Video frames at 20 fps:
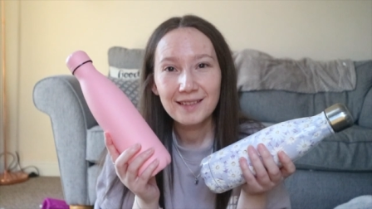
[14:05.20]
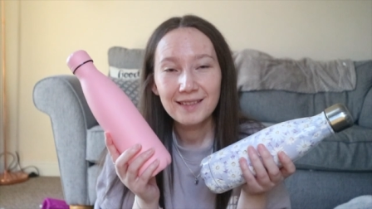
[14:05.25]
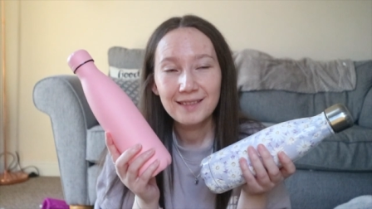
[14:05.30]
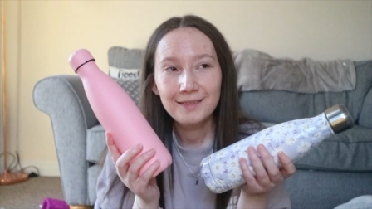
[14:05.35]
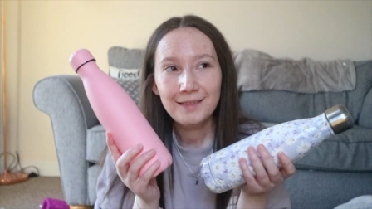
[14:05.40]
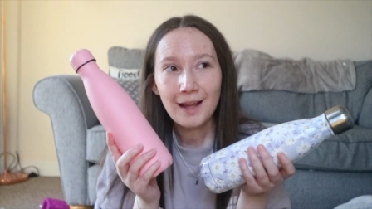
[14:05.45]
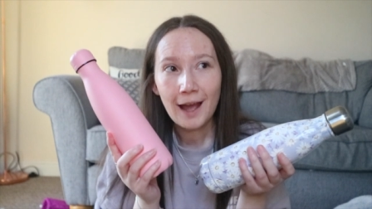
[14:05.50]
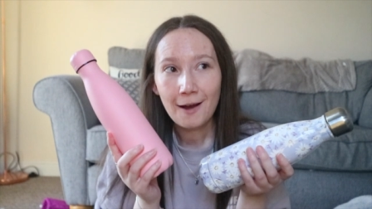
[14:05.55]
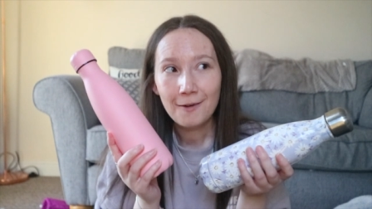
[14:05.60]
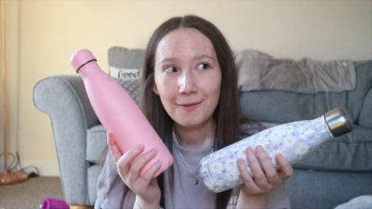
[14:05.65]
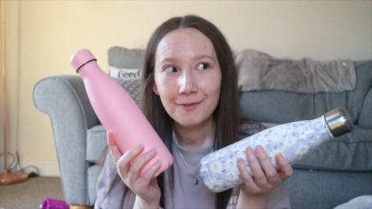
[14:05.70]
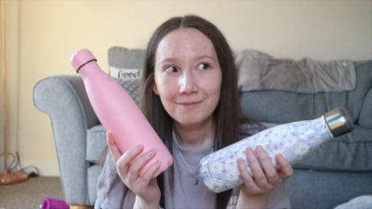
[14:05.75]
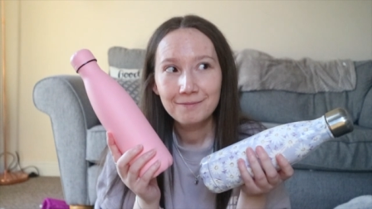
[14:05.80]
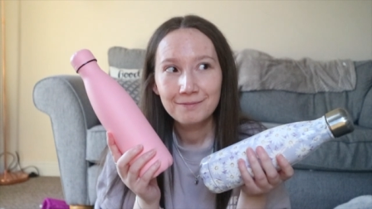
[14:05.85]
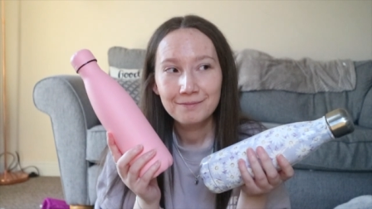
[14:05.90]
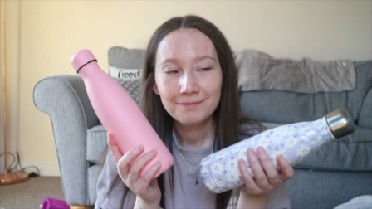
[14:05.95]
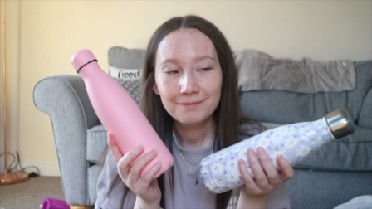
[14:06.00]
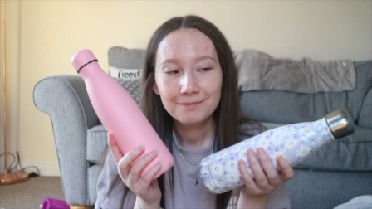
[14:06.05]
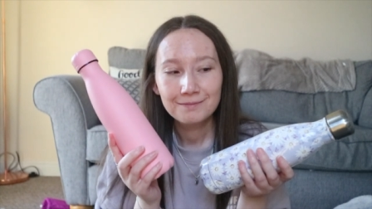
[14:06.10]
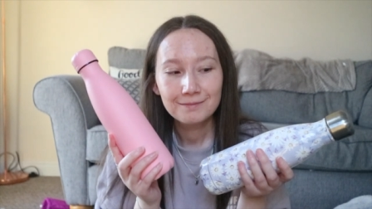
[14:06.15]
Now,
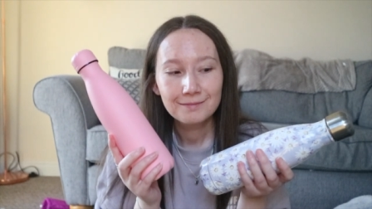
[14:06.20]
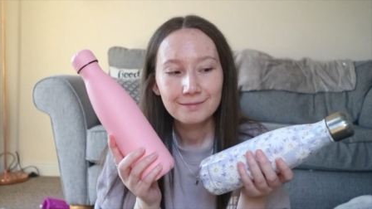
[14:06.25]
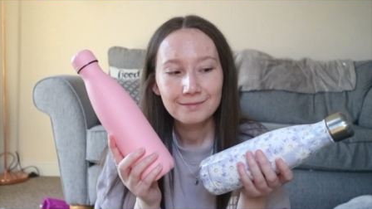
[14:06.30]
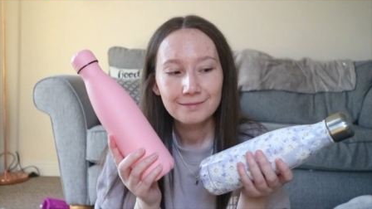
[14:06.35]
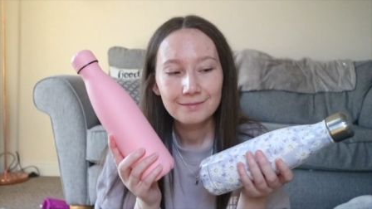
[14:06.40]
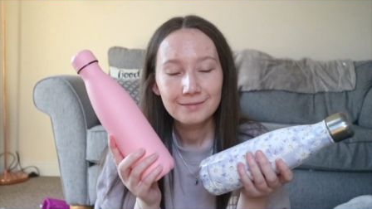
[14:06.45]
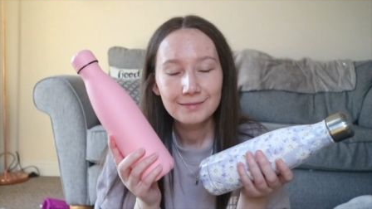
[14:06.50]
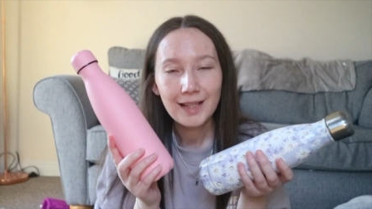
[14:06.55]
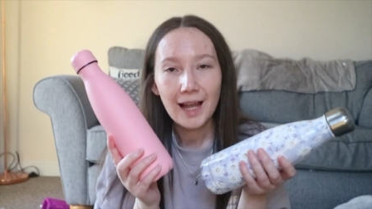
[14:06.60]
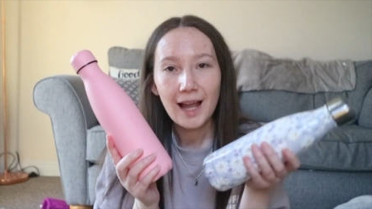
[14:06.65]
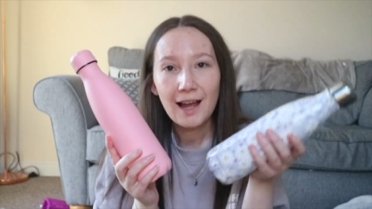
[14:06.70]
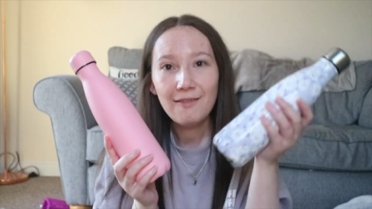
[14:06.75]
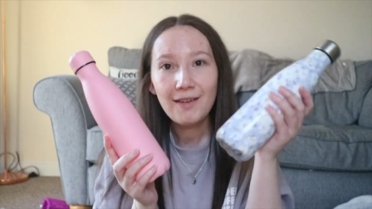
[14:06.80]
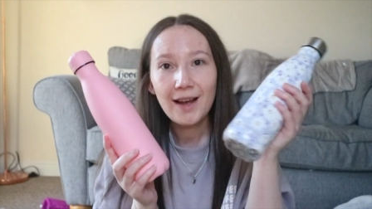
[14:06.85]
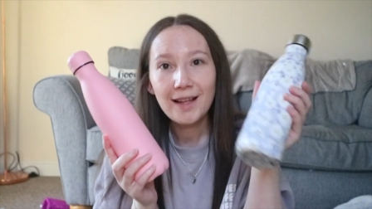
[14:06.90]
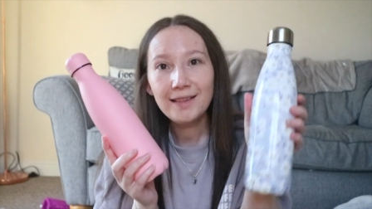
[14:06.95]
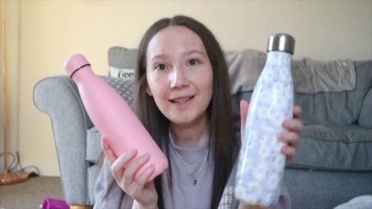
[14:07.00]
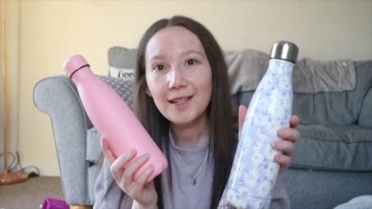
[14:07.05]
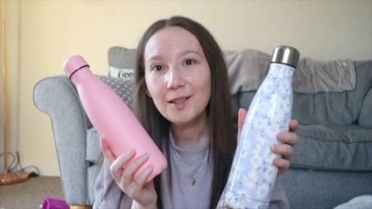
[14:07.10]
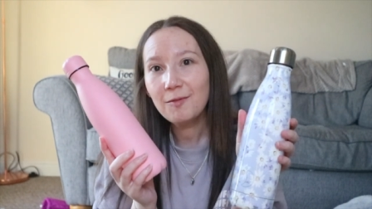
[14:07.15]
I've
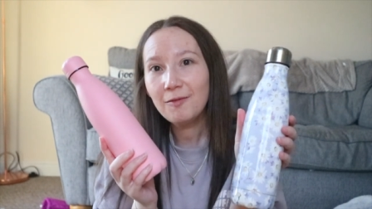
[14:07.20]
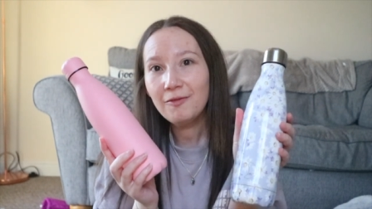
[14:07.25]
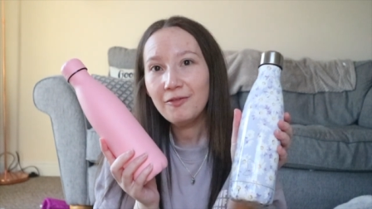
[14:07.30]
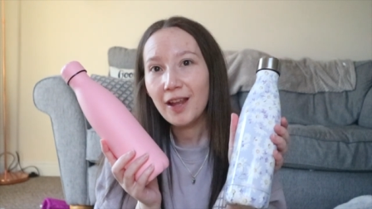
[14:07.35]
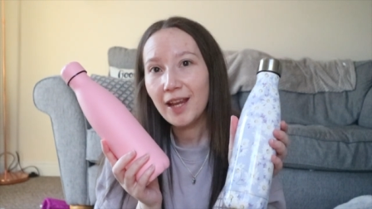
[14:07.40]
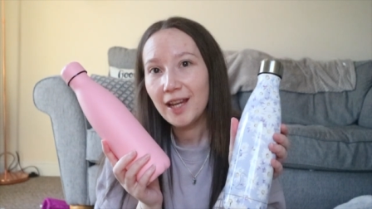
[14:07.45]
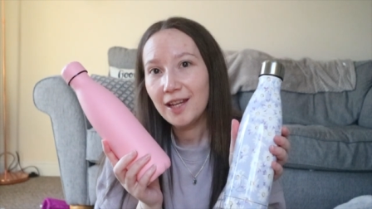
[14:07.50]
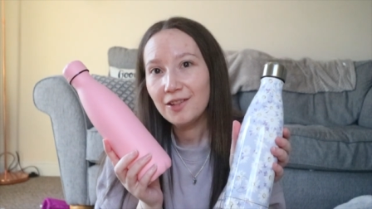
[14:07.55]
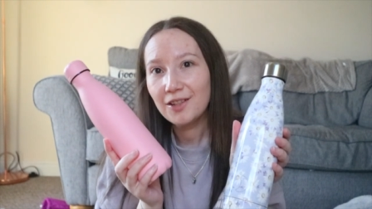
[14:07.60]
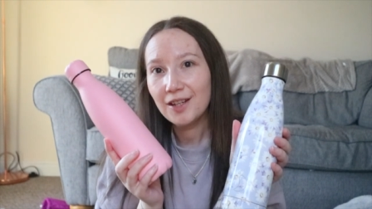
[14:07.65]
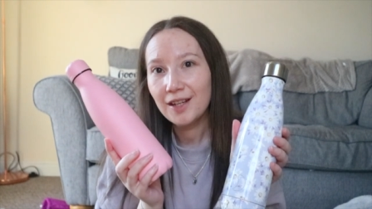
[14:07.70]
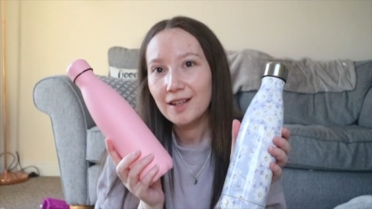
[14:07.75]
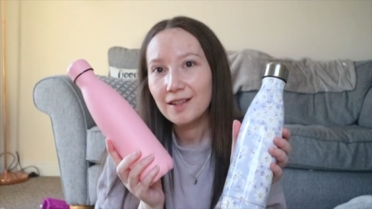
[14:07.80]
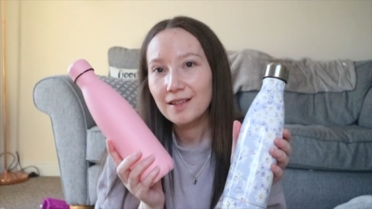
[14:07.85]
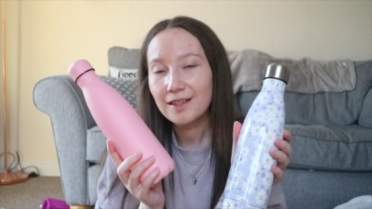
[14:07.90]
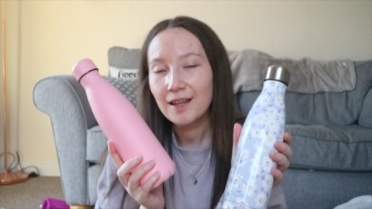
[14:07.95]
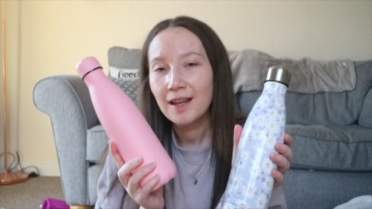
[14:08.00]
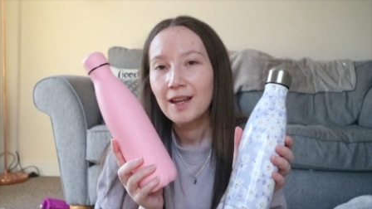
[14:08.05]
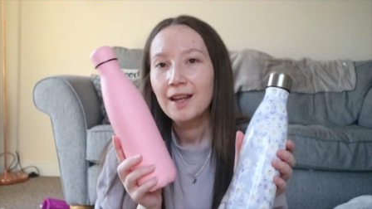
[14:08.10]
had this one for ages.